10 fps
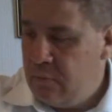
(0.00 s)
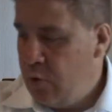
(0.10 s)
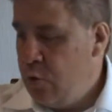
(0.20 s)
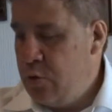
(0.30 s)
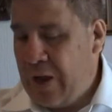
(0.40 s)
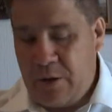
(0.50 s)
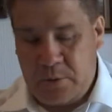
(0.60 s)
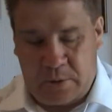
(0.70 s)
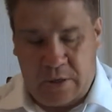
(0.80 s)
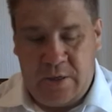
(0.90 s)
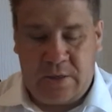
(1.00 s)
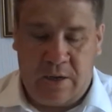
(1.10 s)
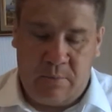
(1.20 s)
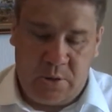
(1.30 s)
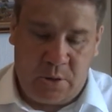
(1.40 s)
Who doubts that
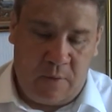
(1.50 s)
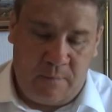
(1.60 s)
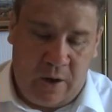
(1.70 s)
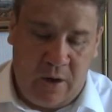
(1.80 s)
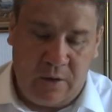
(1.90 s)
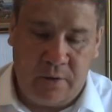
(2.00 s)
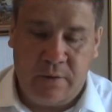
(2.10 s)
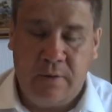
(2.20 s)
Islam is not violent,